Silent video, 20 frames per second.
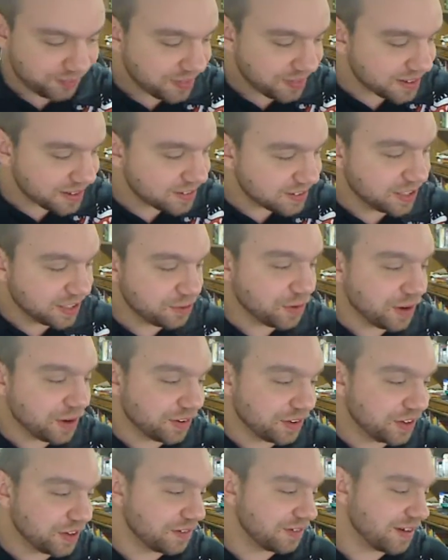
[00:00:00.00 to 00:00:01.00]
It's like,
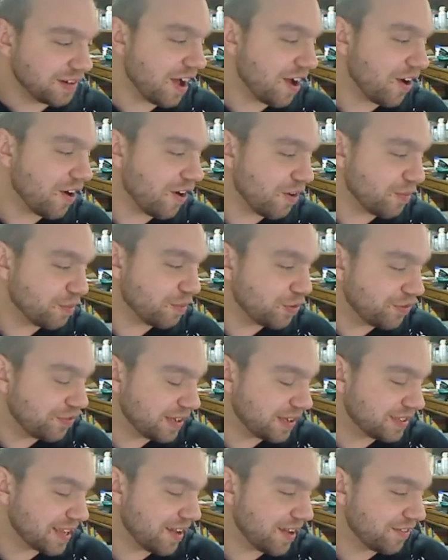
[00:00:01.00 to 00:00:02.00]
well, not all
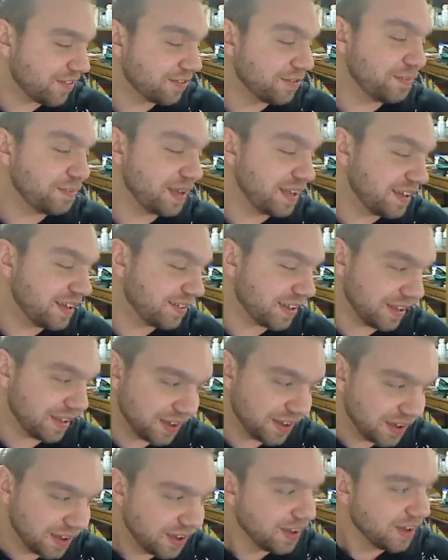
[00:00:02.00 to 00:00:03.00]
movies have to be
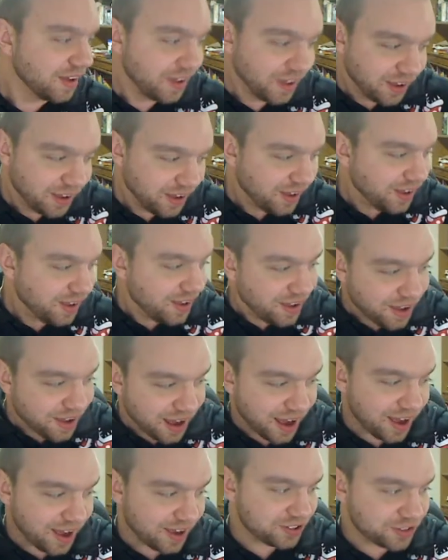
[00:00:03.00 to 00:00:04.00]
like
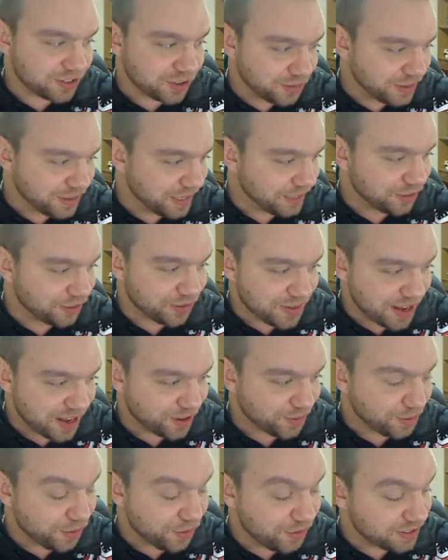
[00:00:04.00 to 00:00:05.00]
Oscar-winning
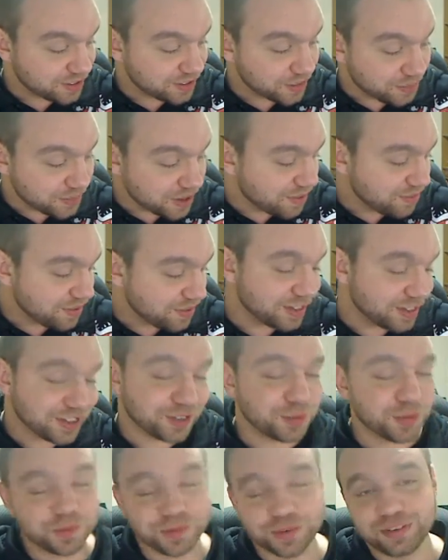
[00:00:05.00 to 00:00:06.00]
dramatic movies. Sometimes they can
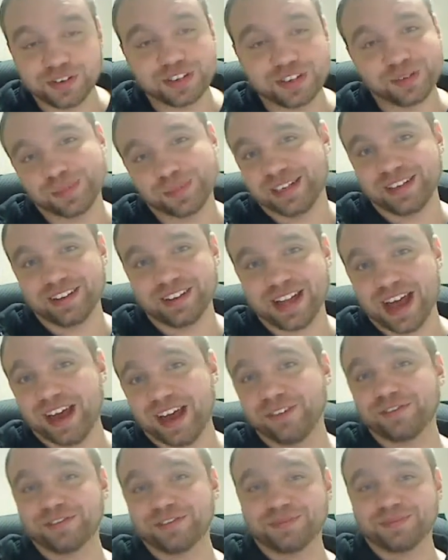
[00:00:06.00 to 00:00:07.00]
just be movies that make you
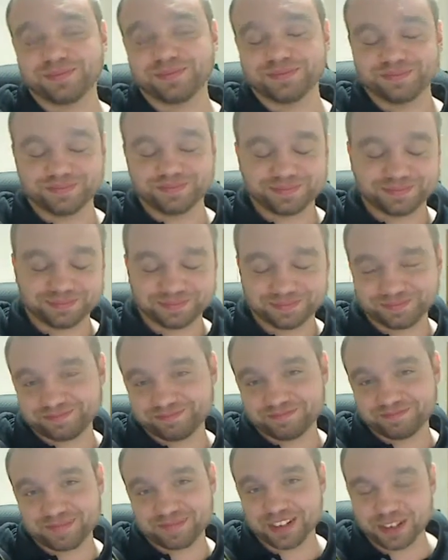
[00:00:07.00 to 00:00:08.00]
laugh.
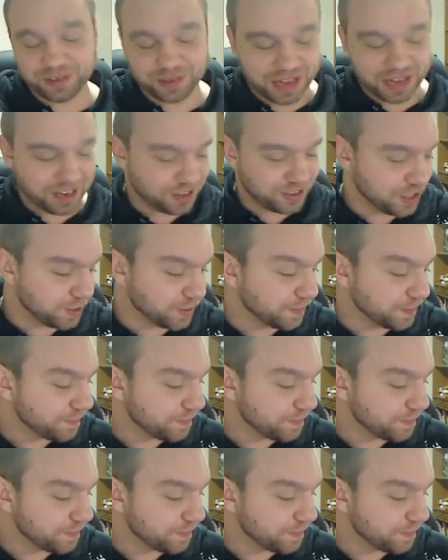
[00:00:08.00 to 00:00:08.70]
That's okay too.